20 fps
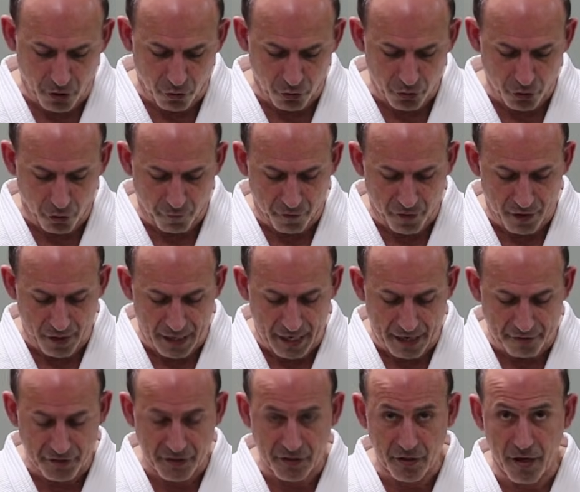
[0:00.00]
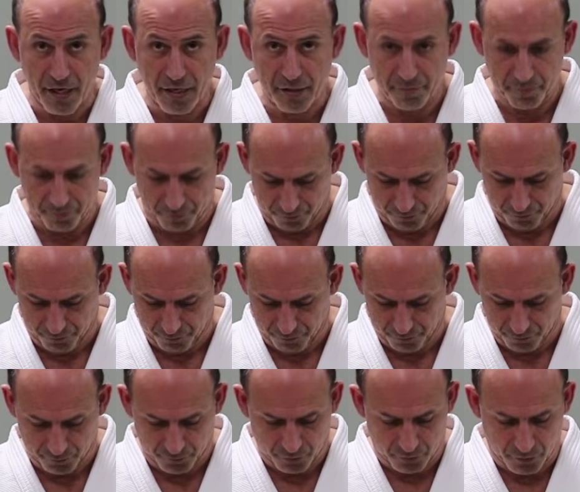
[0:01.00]
goes over the left side,
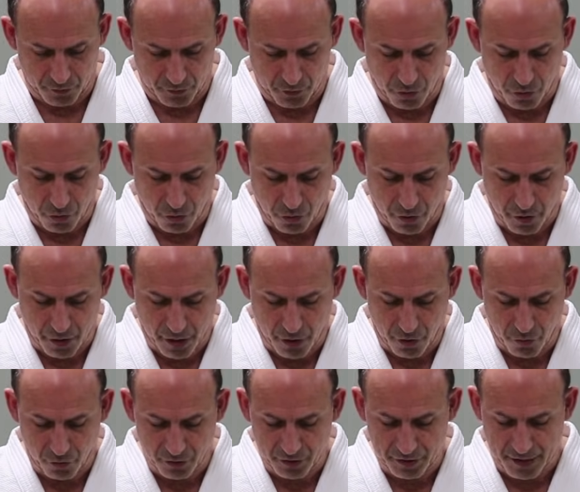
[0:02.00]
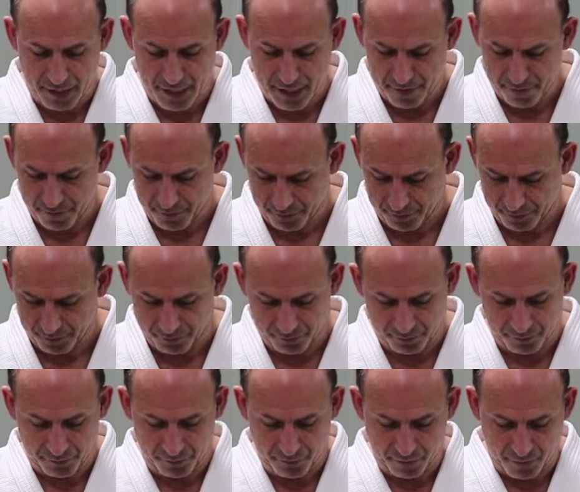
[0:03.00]
across there,
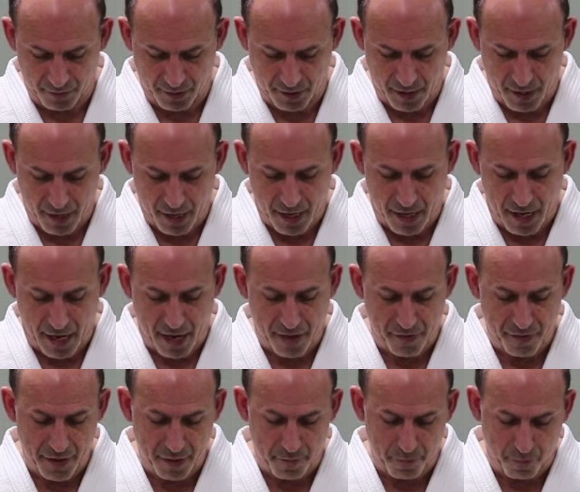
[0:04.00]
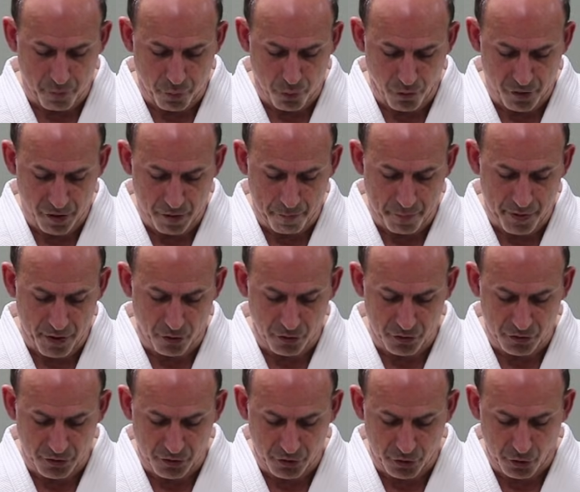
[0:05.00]
and then put the
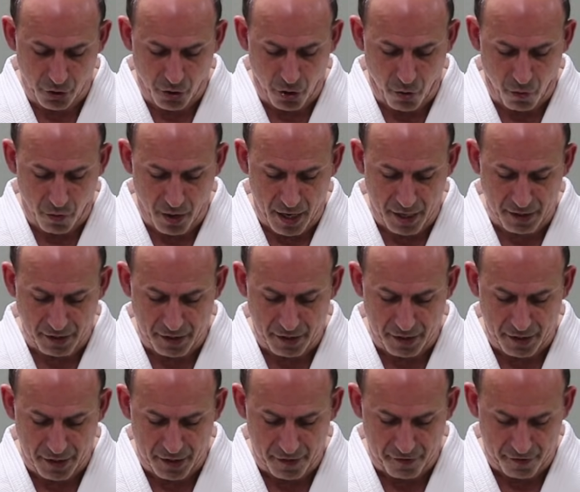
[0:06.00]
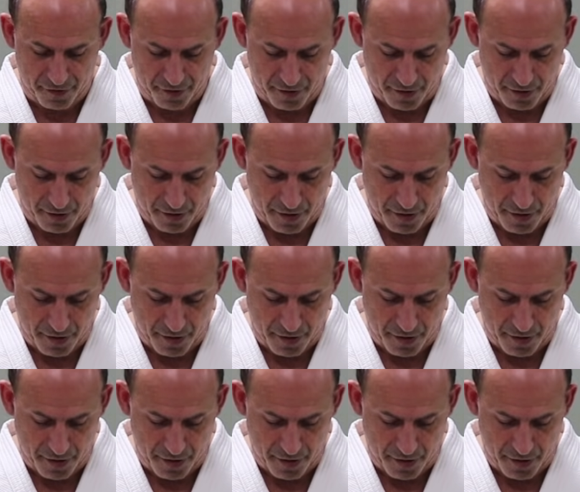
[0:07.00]
belt to go underneath,